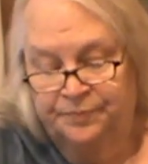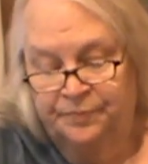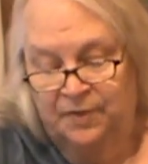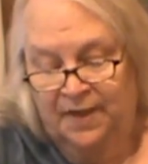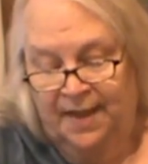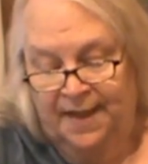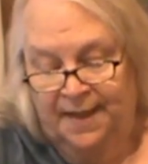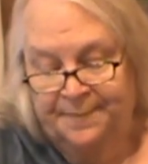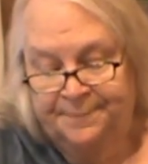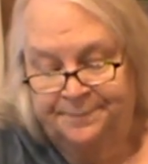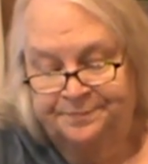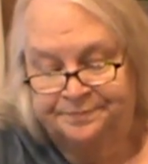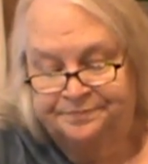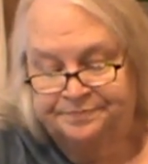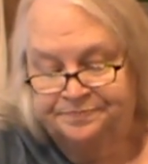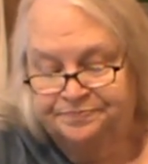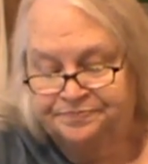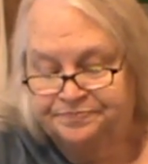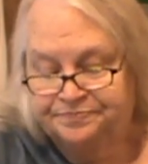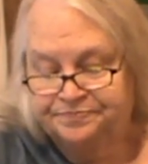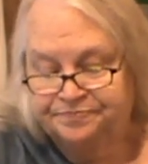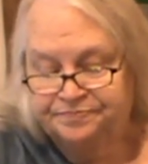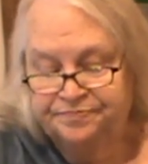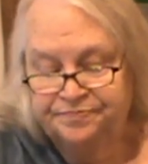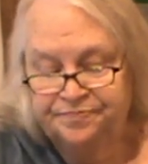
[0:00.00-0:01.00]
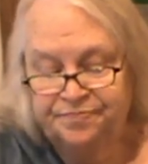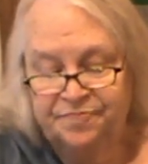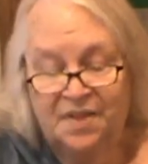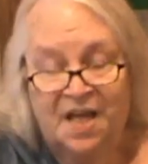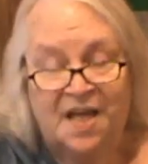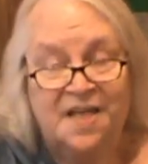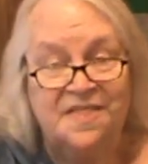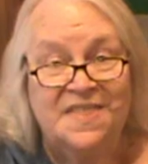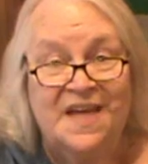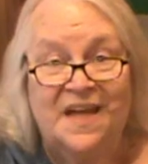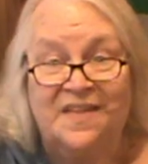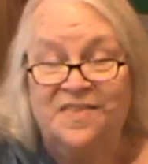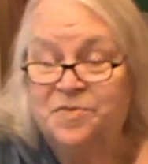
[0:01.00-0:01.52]
Okay.
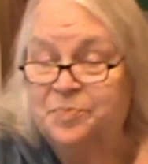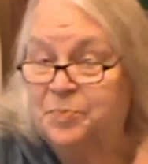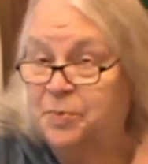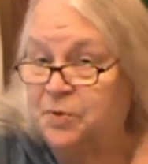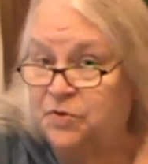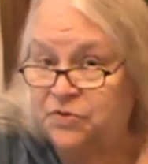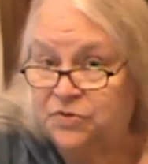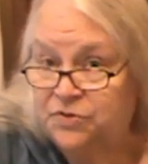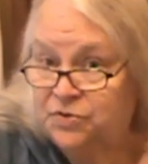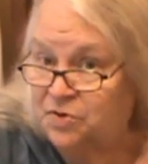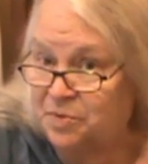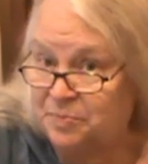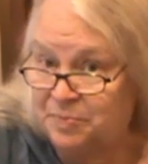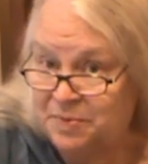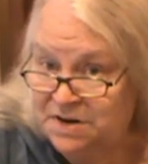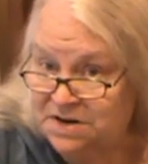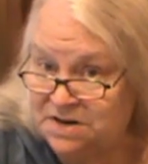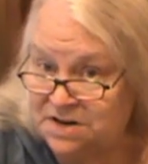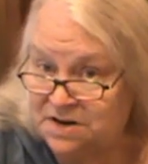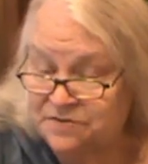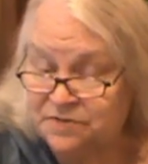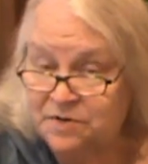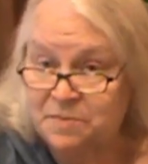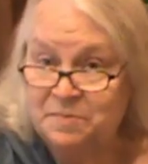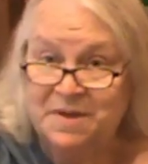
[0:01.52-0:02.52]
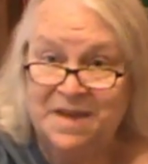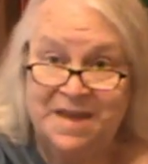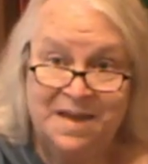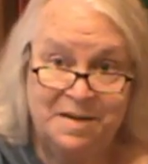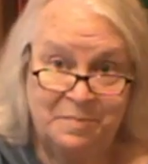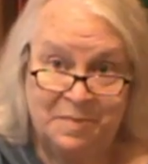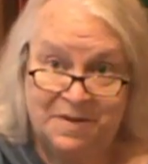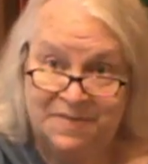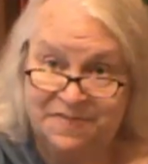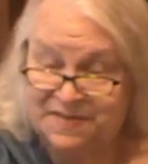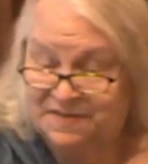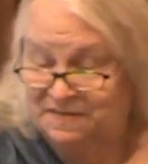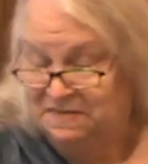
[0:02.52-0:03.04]
That's personal opinion for me,
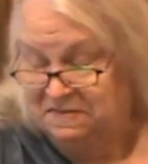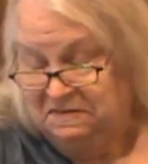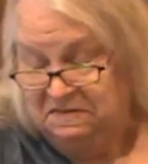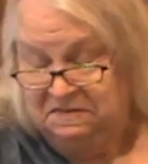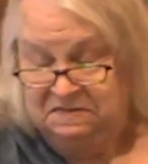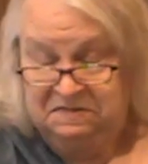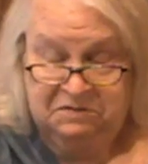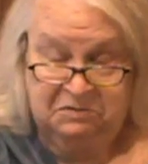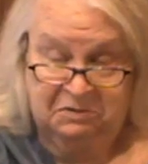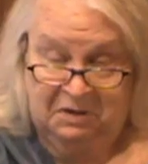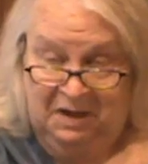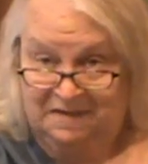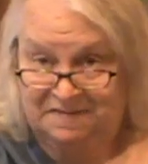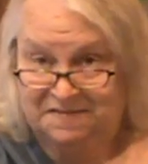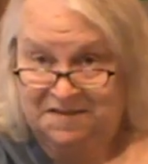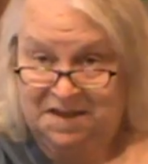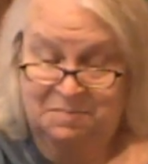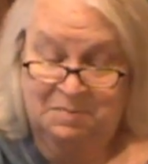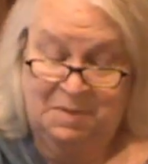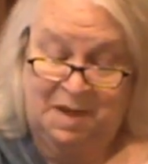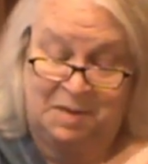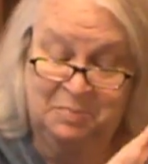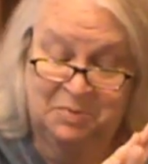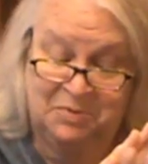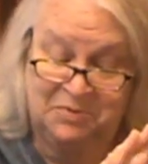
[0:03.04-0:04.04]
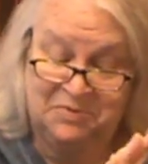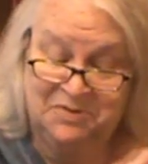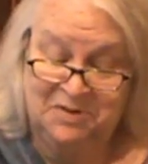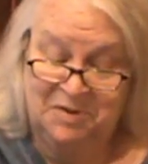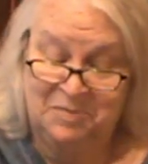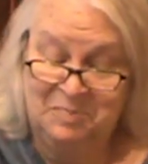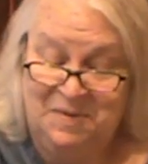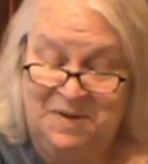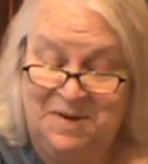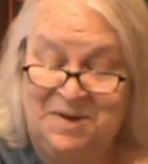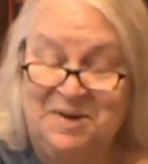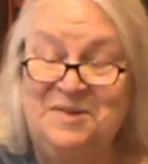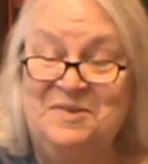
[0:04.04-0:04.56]
but this is, you're asking my personal
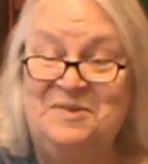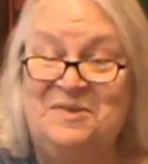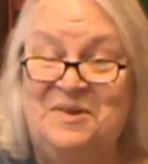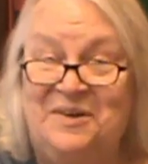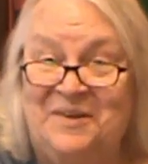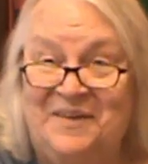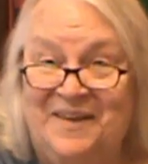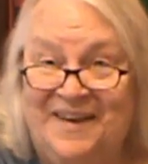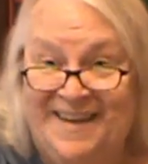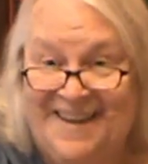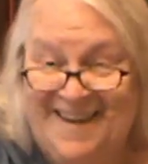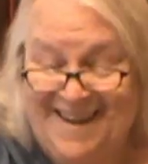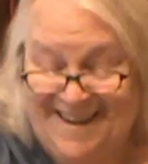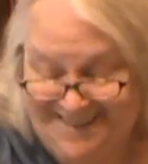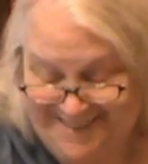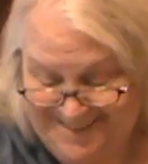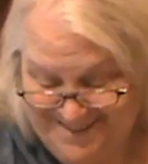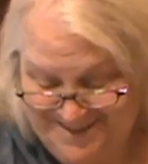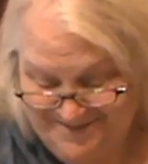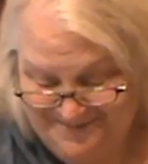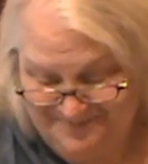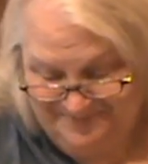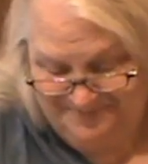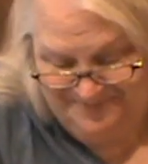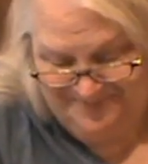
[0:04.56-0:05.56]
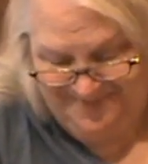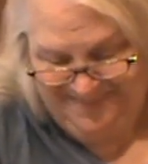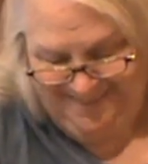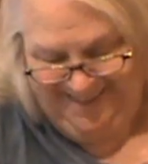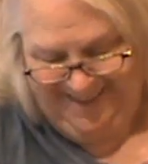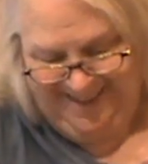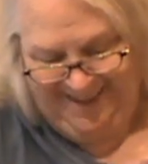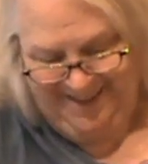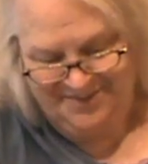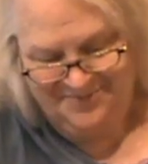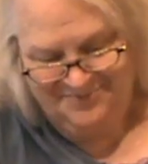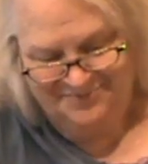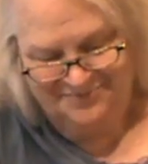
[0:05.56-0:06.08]
opinion, so you're going to get it.
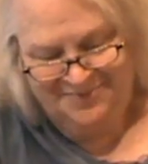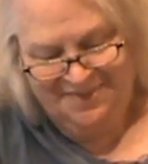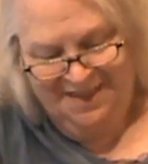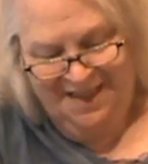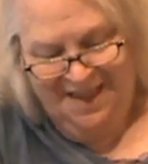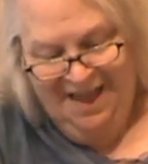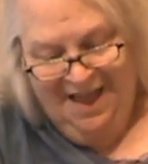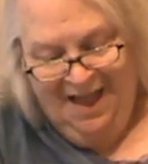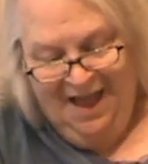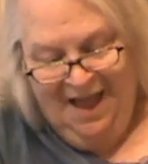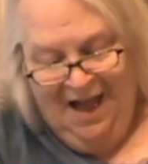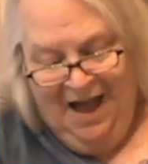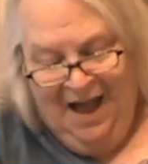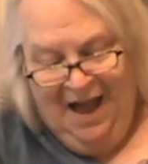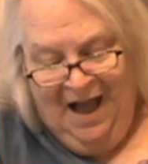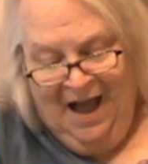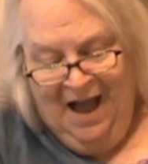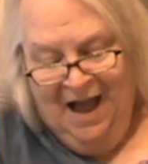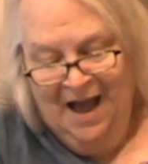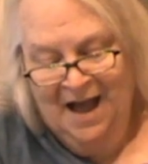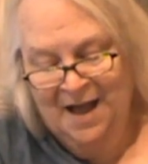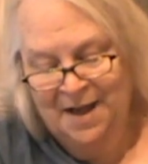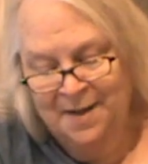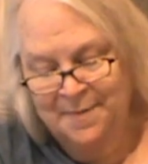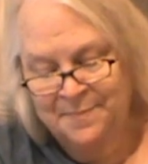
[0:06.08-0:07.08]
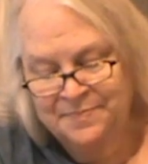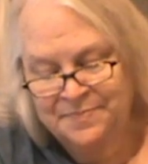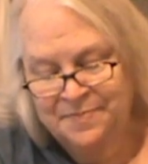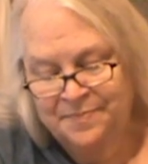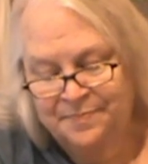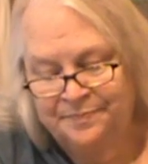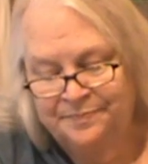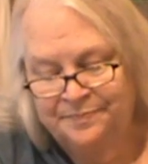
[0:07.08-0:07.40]
Okay. Um,